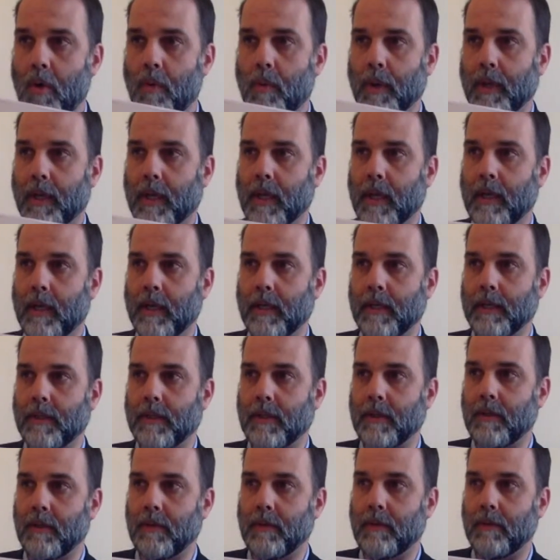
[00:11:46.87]
We get
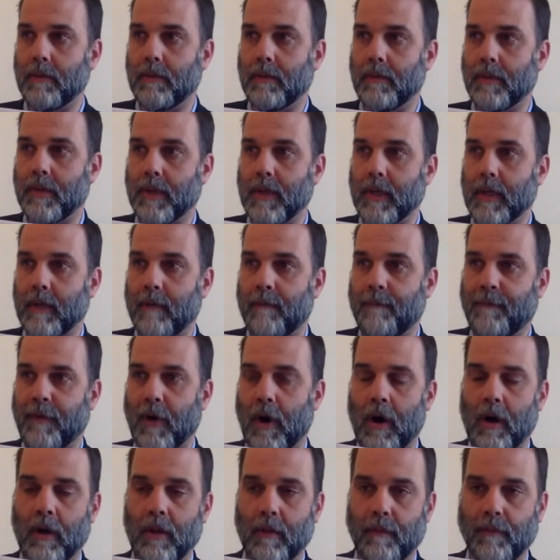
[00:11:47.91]
into the
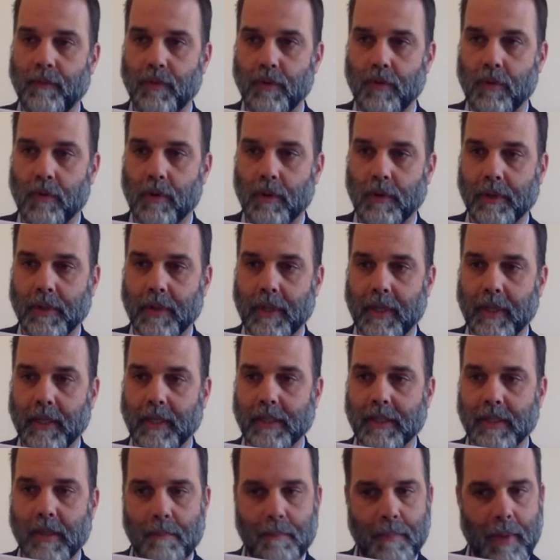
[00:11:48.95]
fall of New
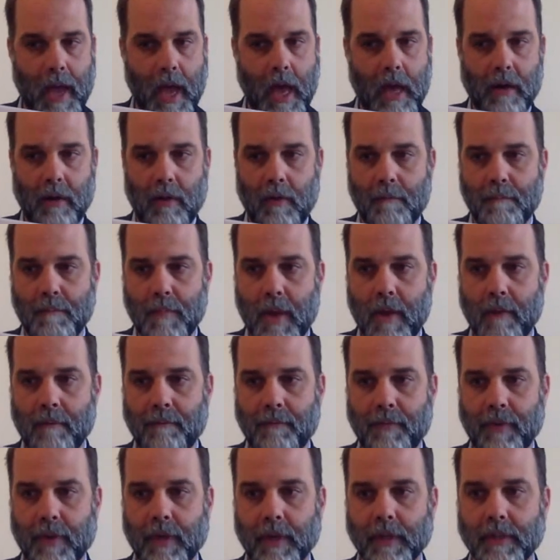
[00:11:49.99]
Orleans, the Battle of
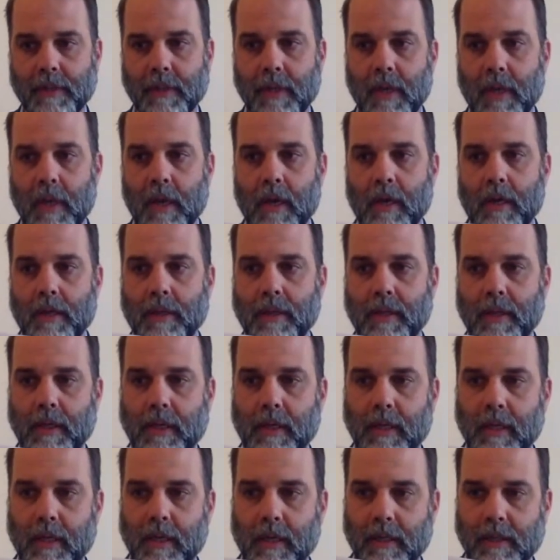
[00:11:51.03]
Memphis,
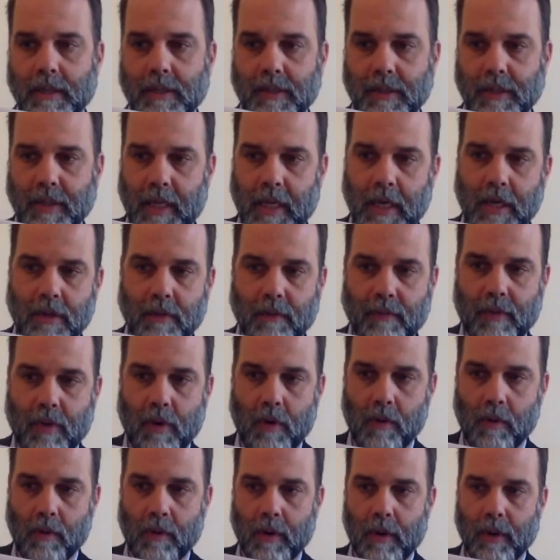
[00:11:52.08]
the siege of
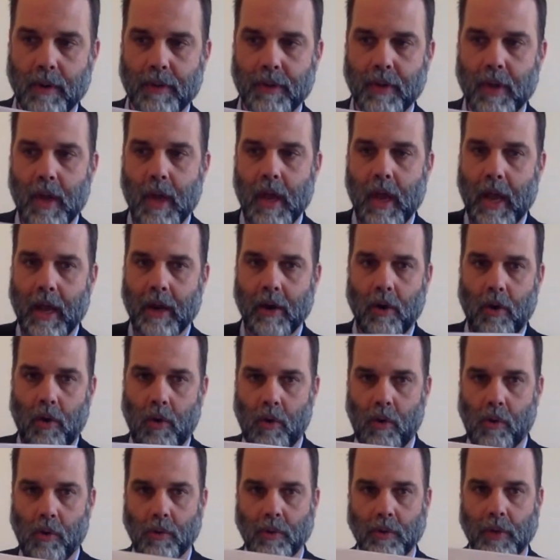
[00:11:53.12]
Corinth, and a
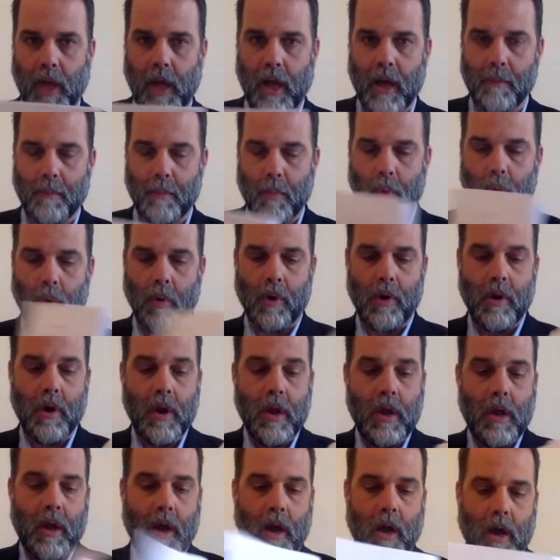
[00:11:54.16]
whole lot more.
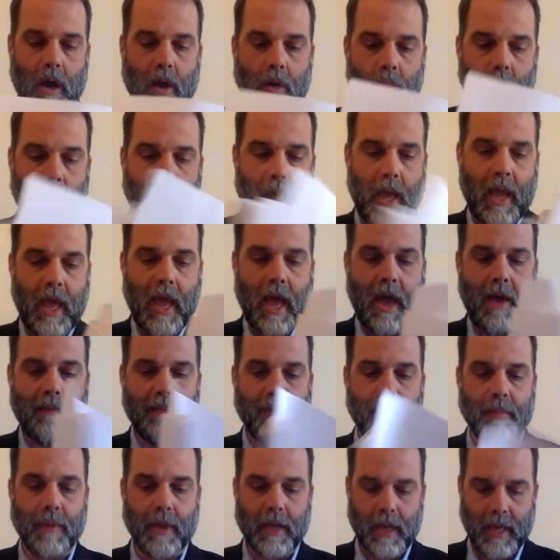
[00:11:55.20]
Uh, what I have
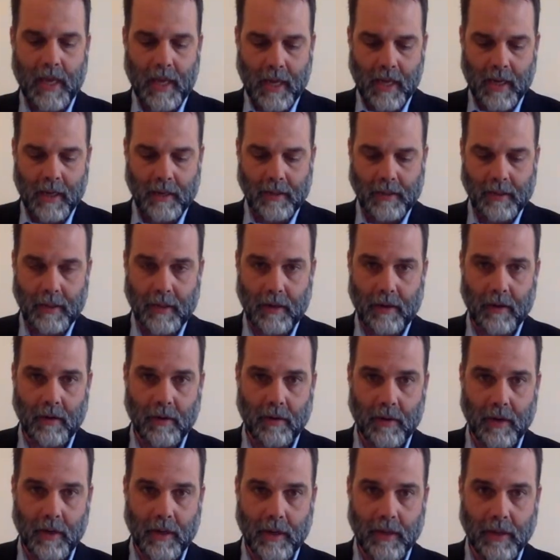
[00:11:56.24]
in my hand
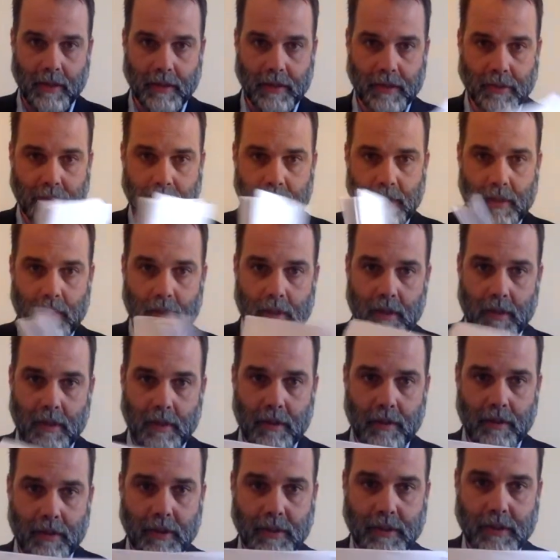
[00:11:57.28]
here is
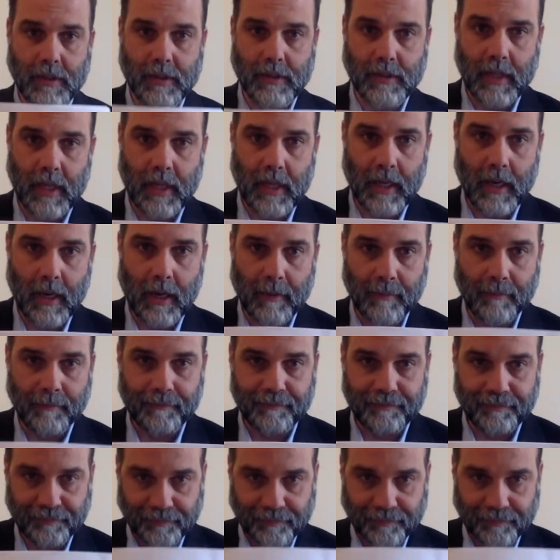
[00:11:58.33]
this is a um,